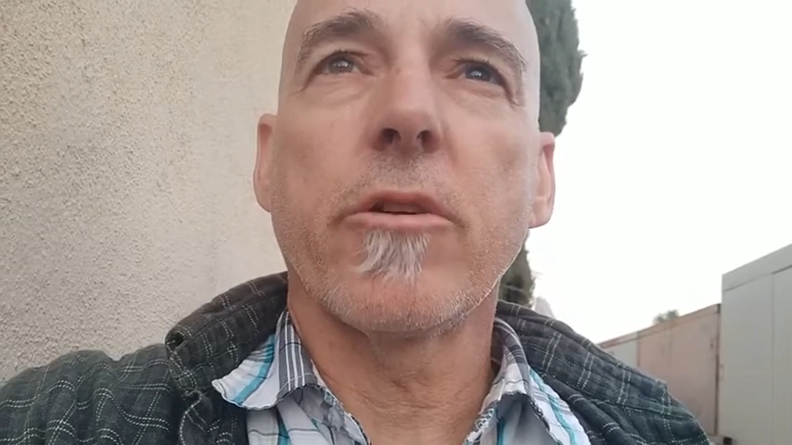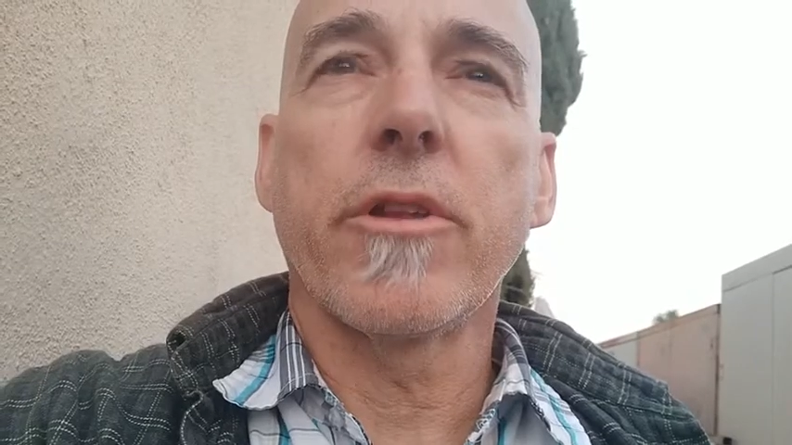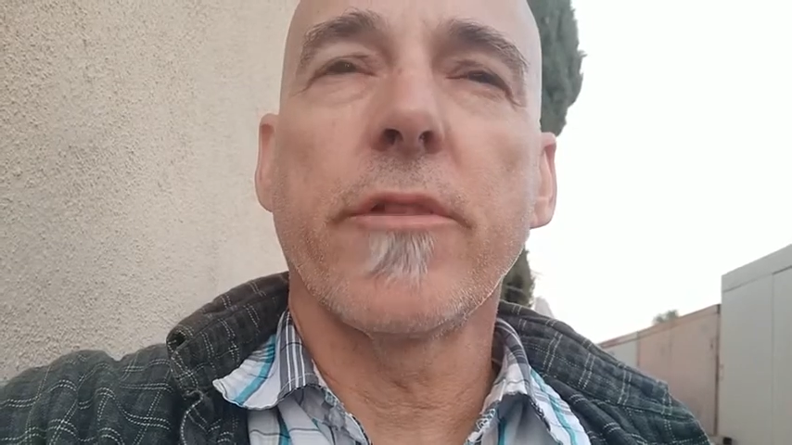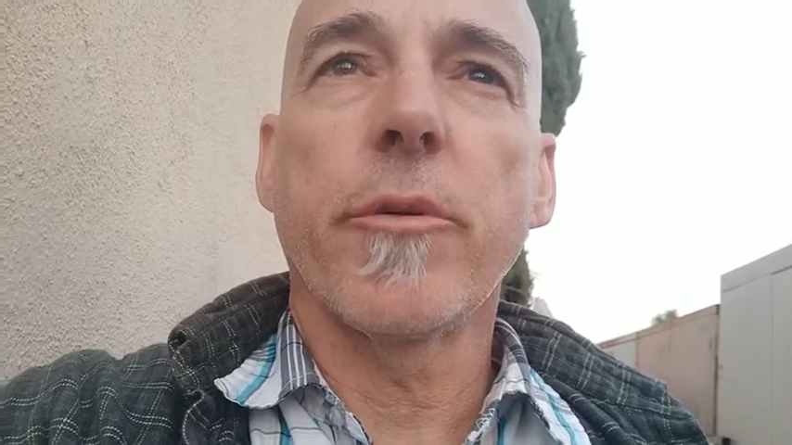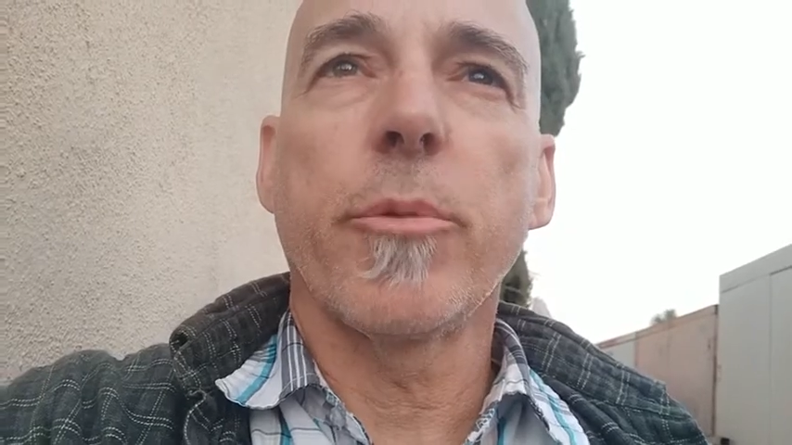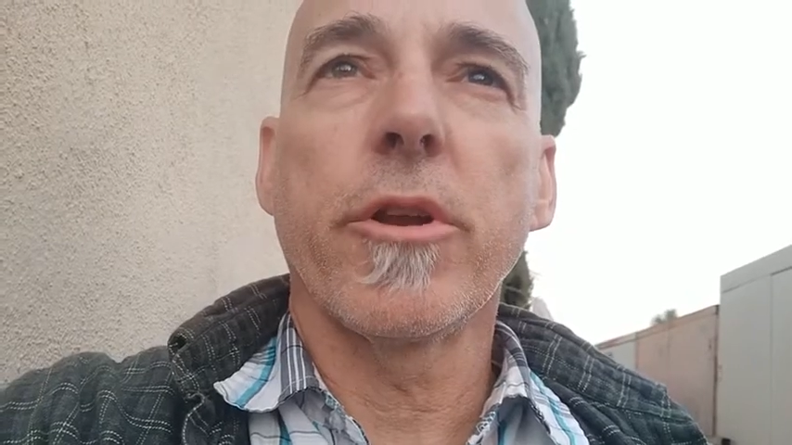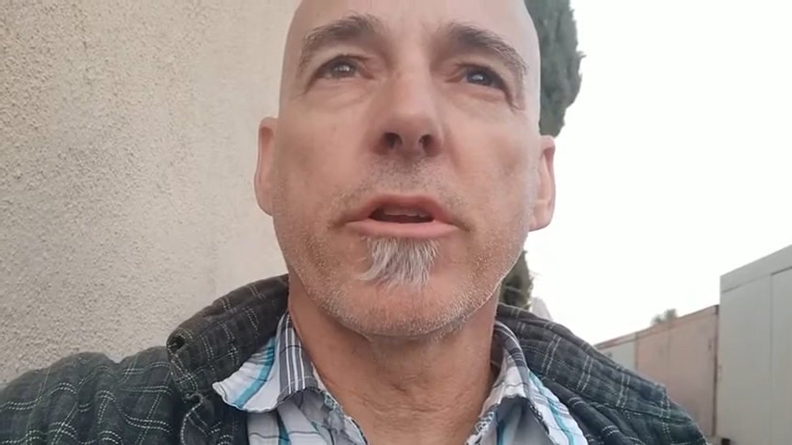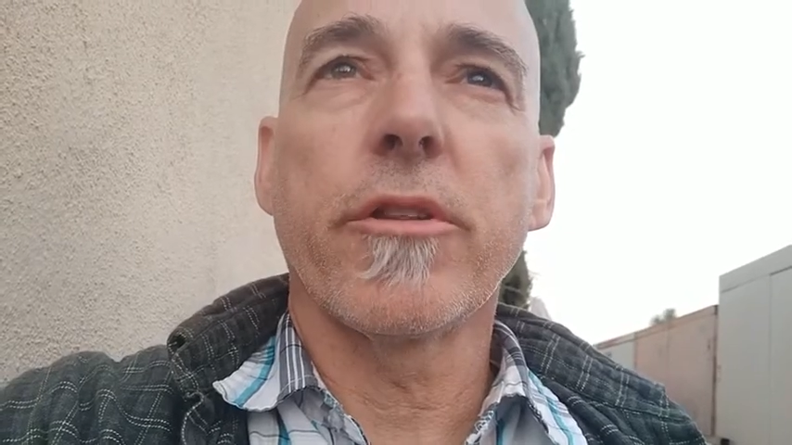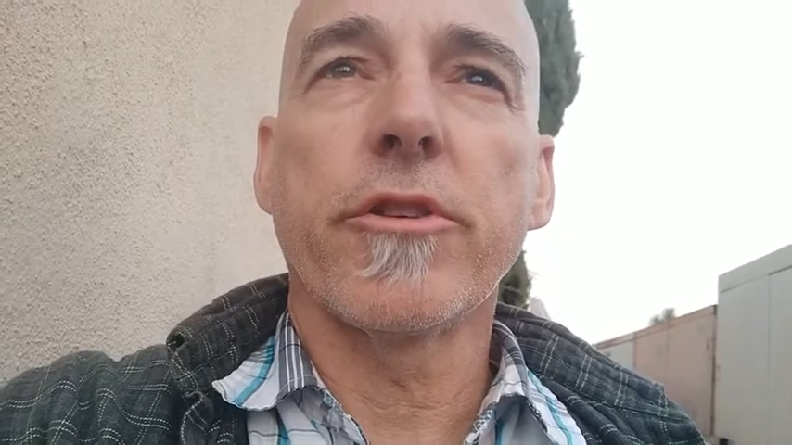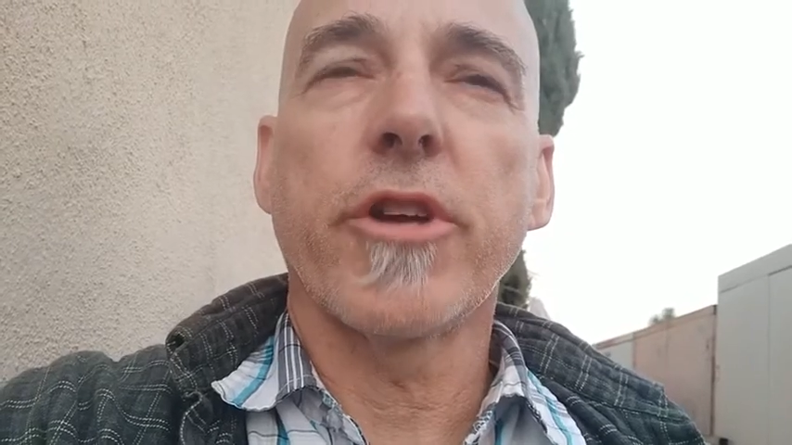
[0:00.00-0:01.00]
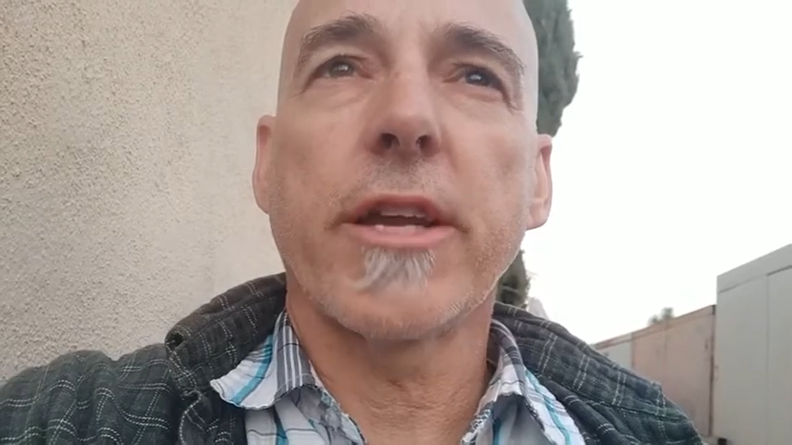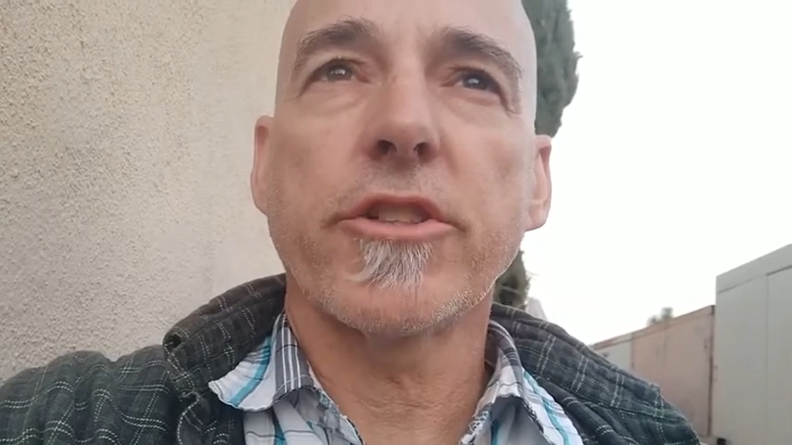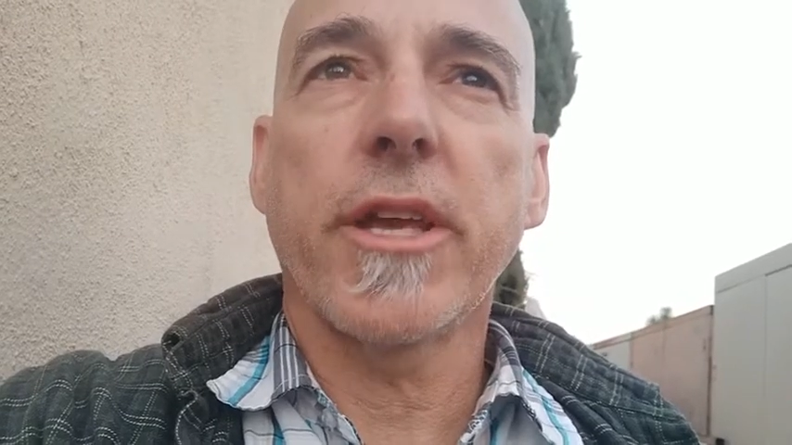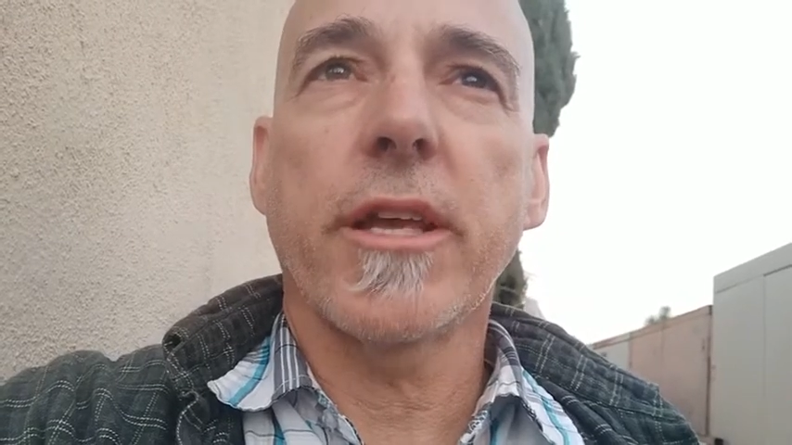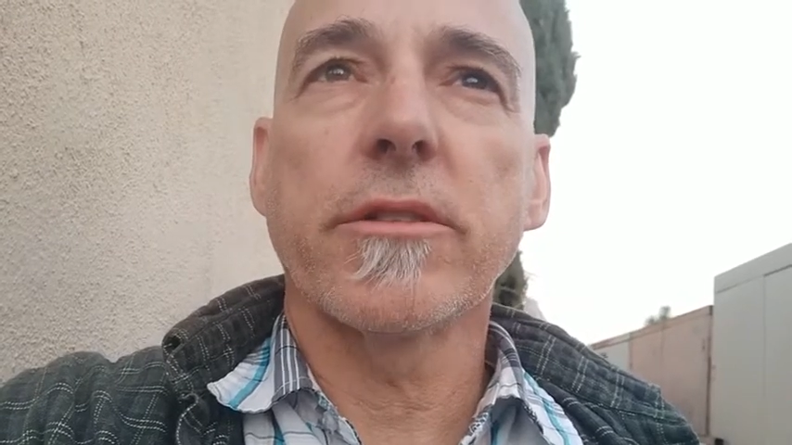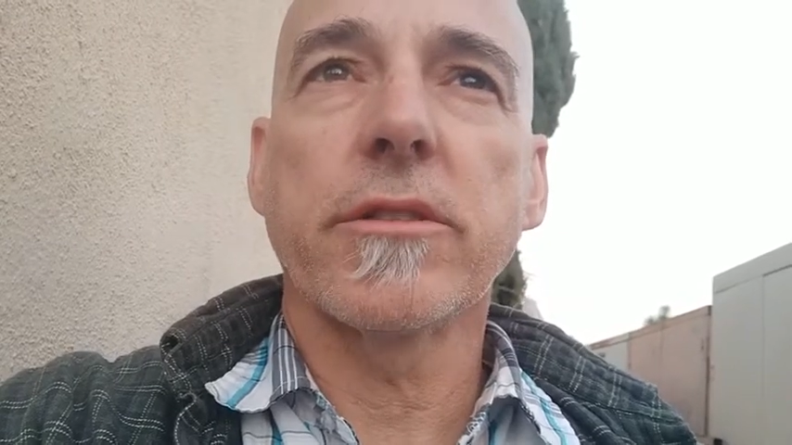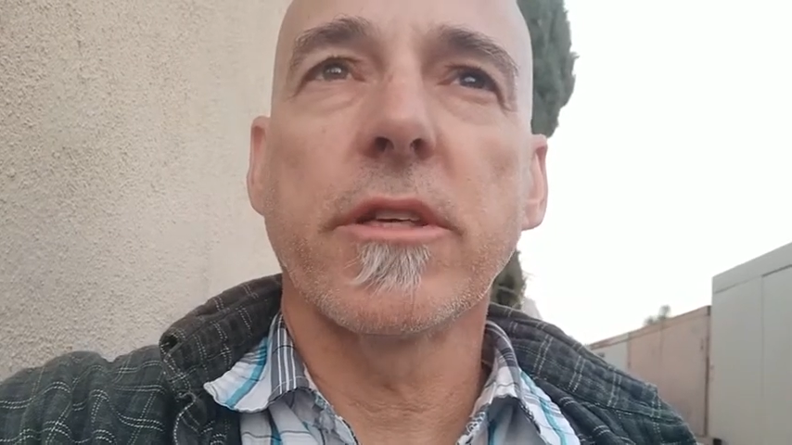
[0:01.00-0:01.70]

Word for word: that if I put it into the trash cans,